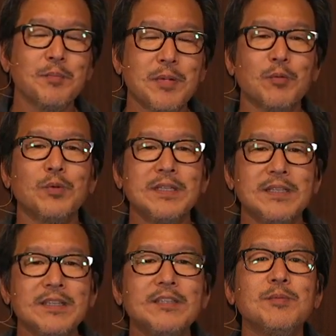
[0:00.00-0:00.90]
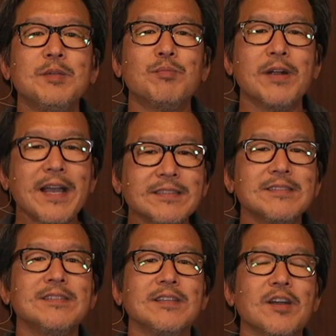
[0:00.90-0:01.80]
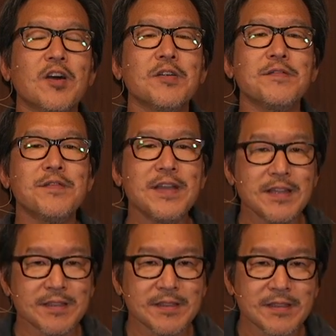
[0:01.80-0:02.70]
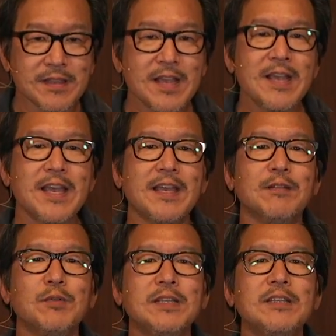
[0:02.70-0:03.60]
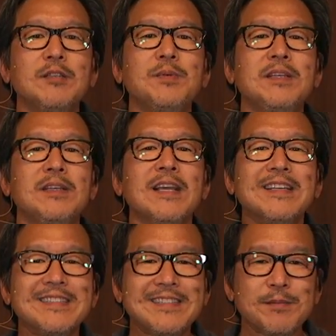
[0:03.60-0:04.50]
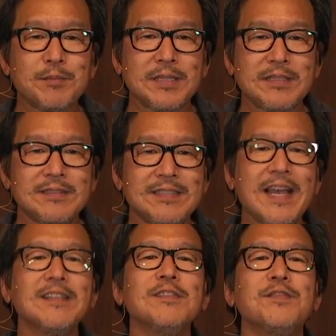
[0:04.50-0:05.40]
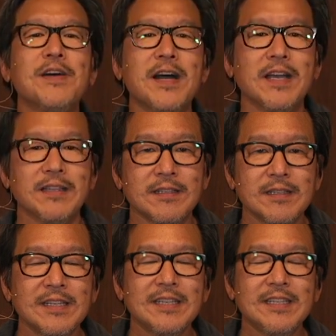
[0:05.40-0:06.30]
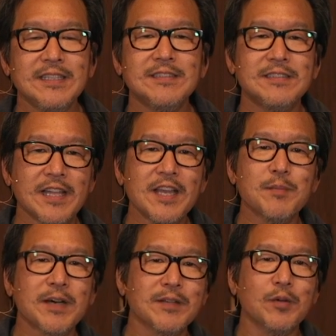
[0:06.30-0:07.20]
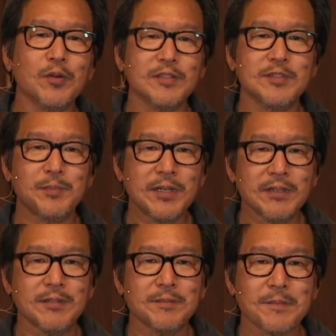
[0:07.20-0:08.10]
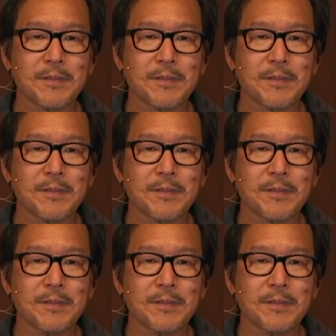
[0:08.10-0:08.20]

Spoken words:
but we need to be practicing our faith, and we need to be sanctified each day by the Holy Spirit,